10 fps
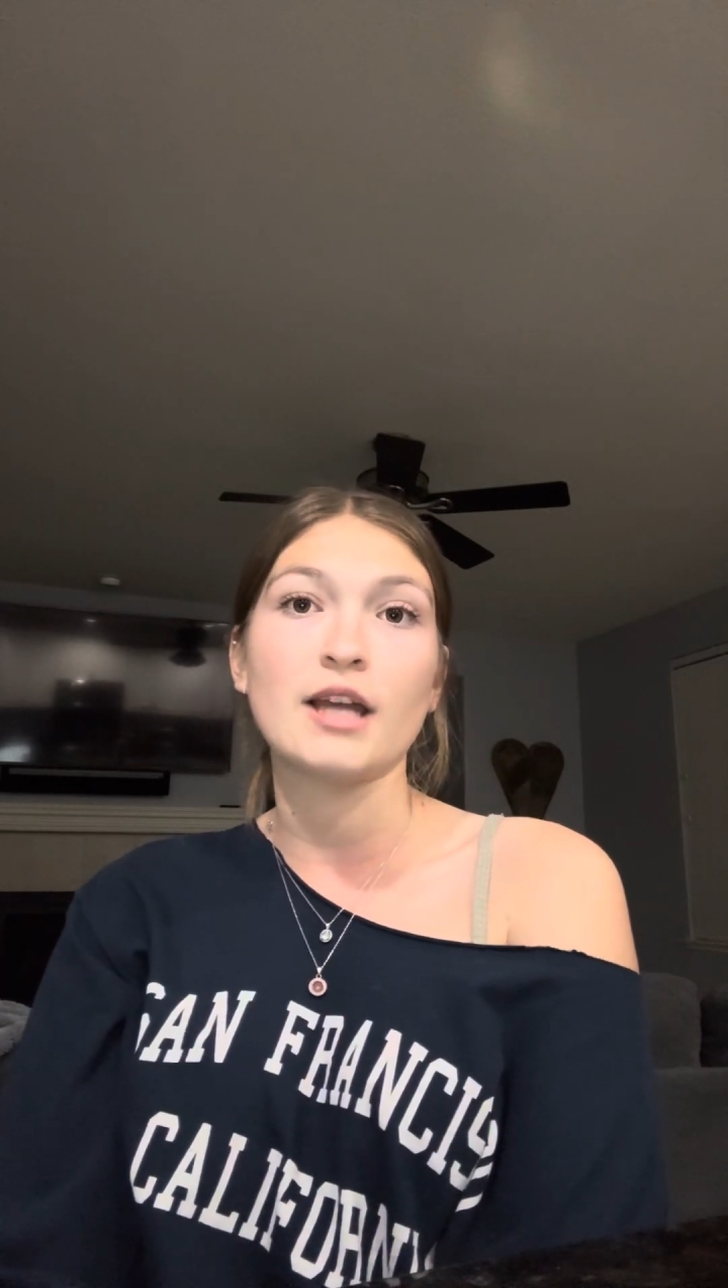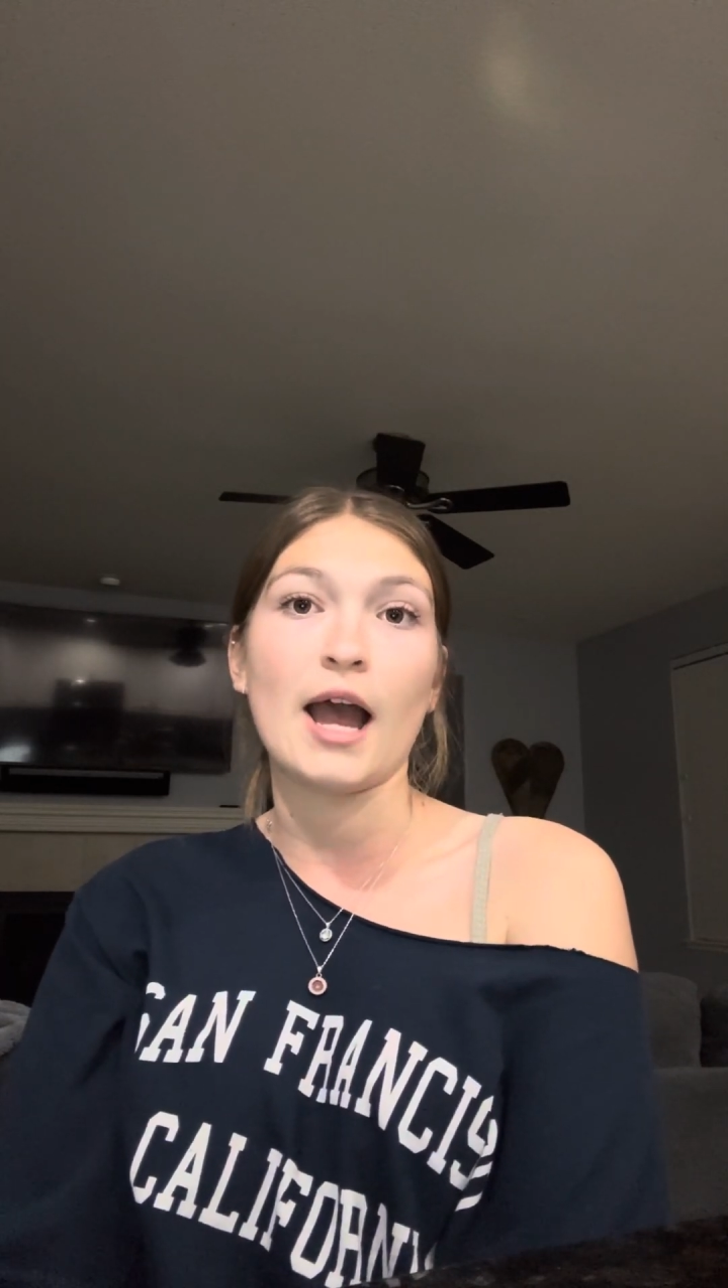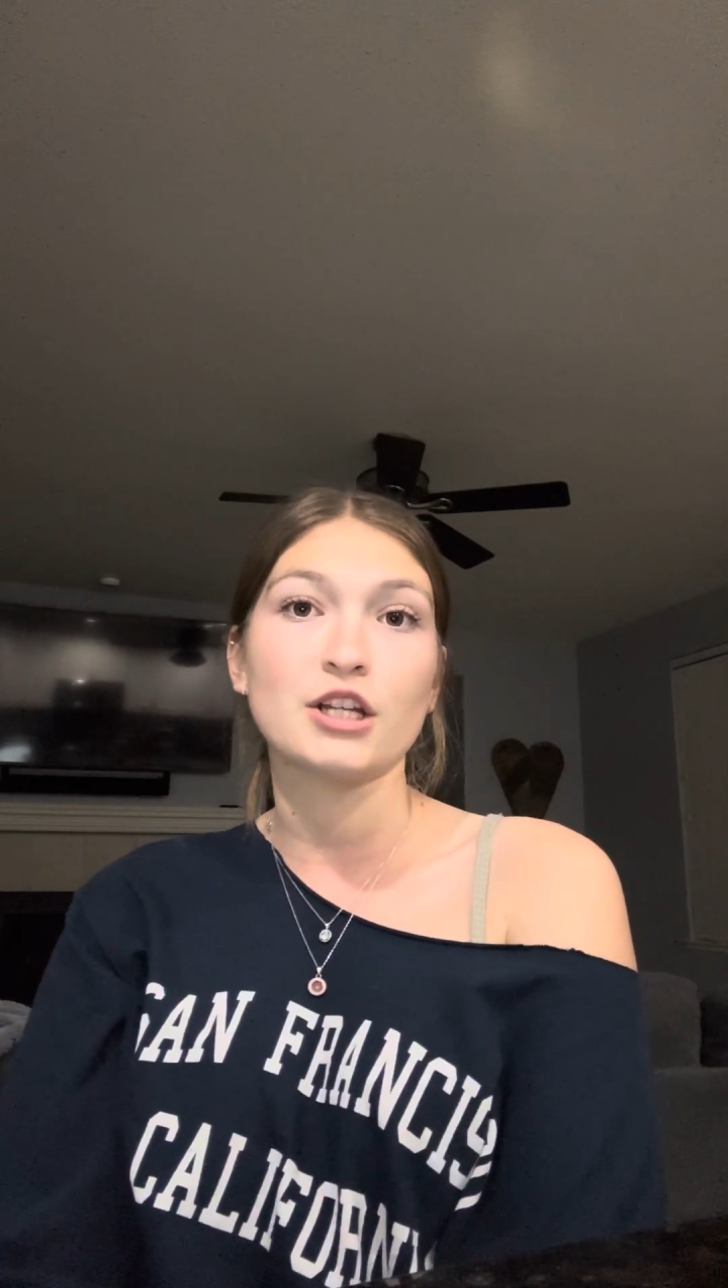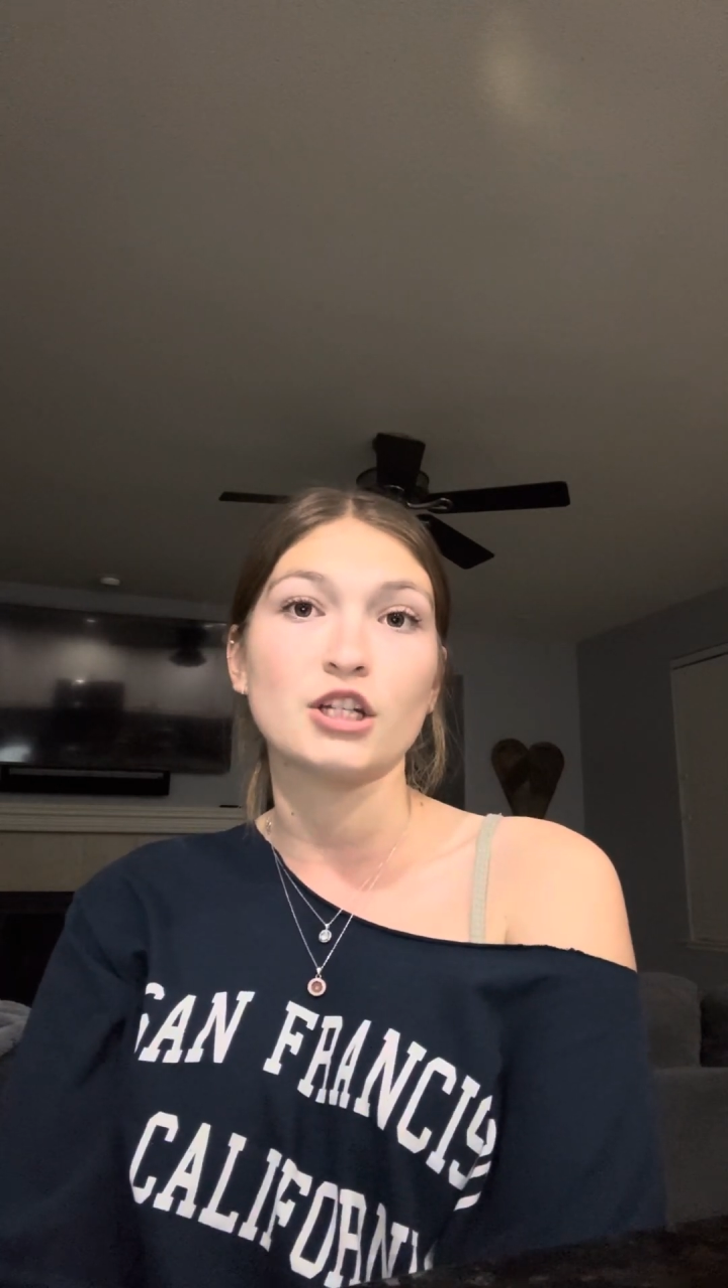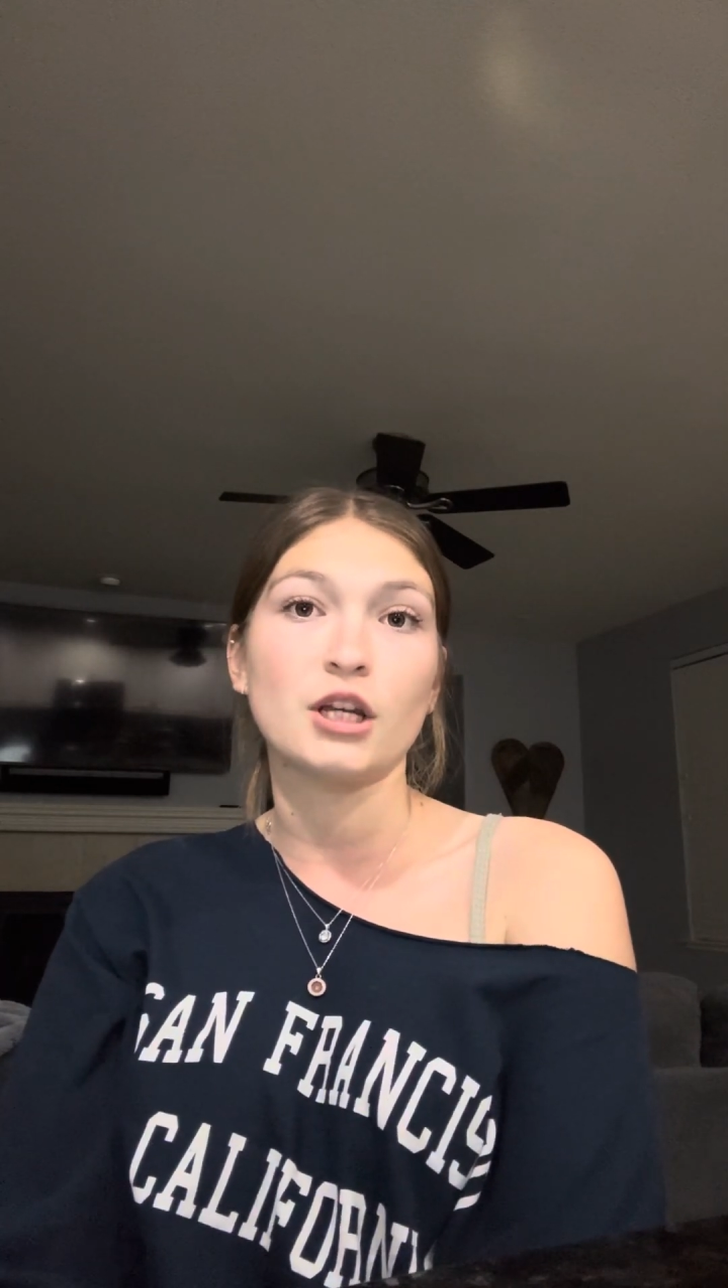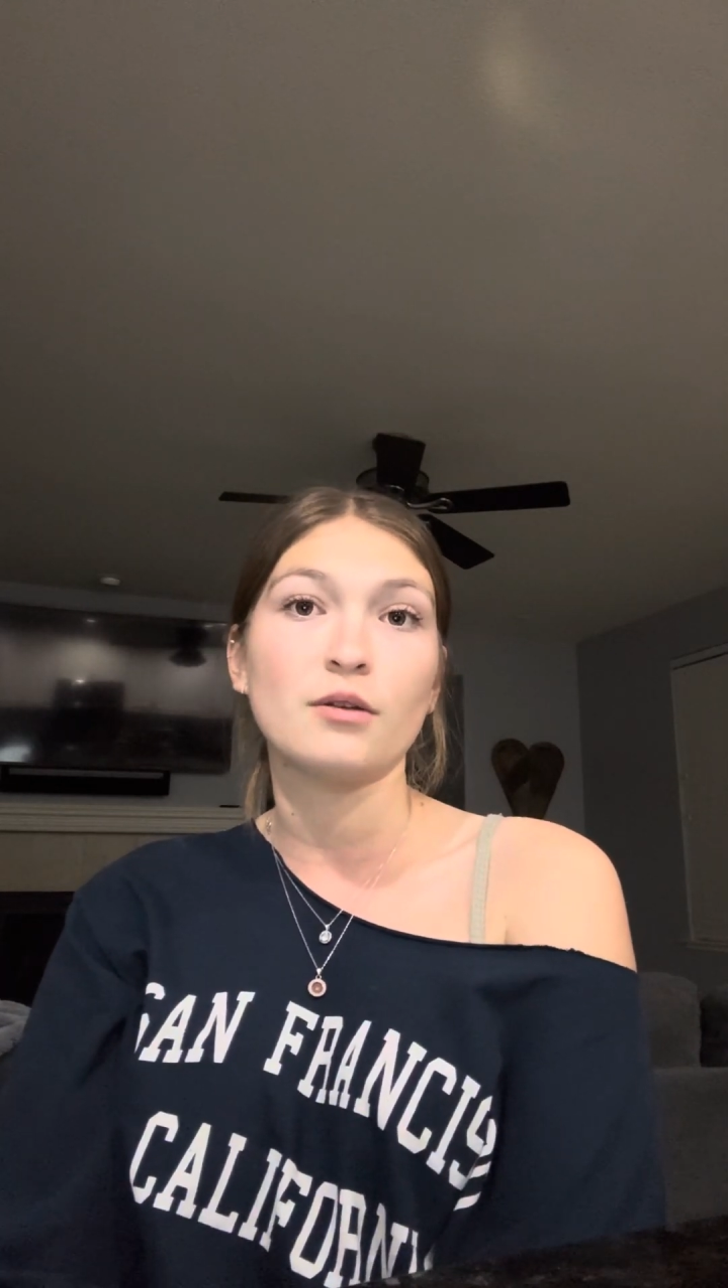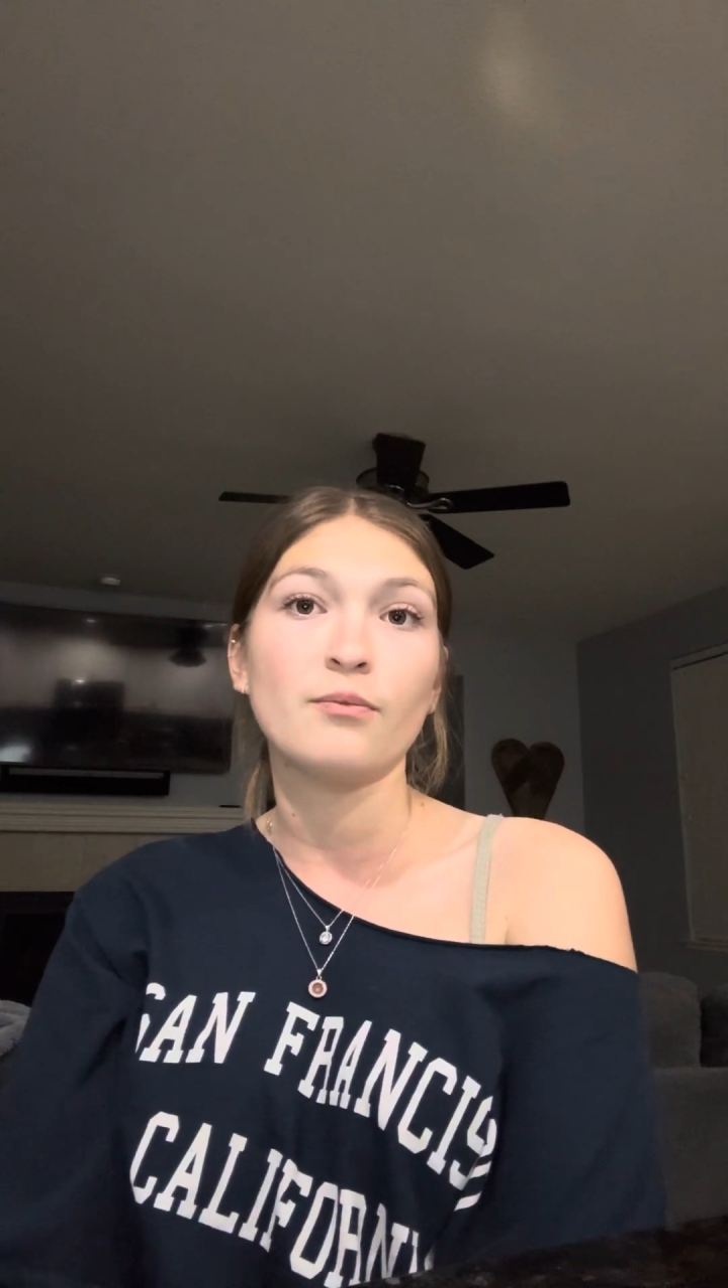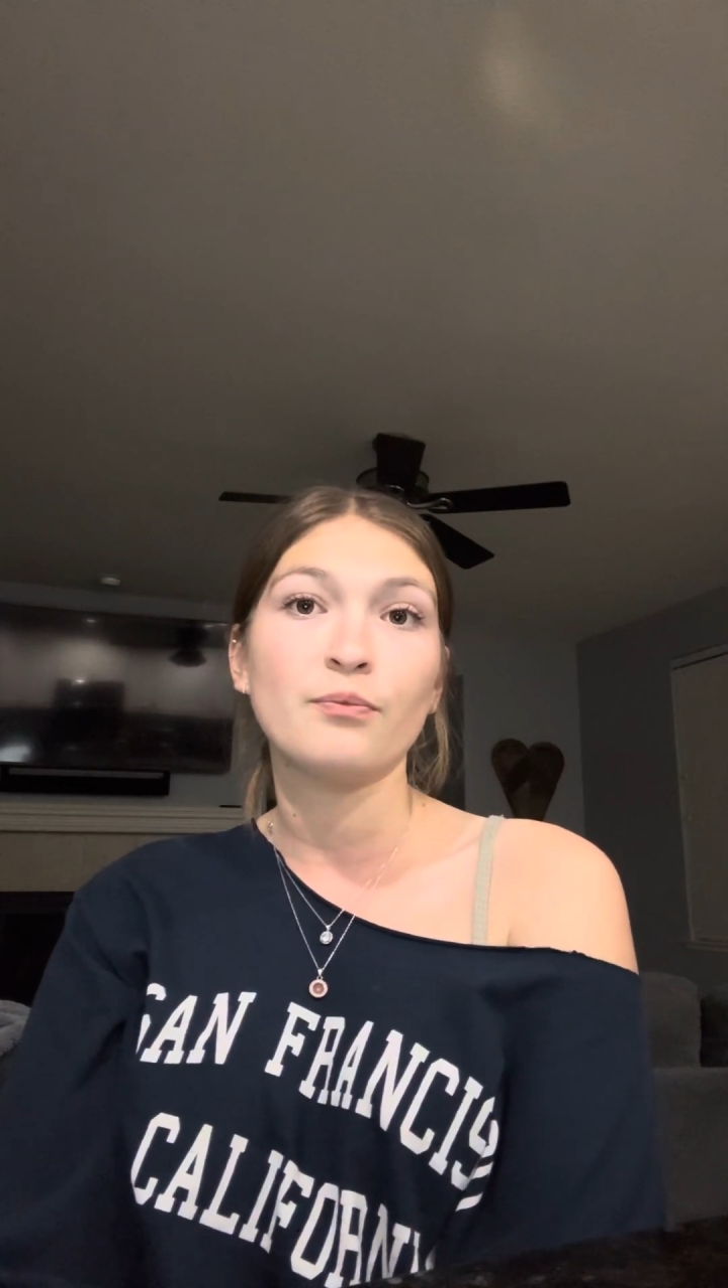action.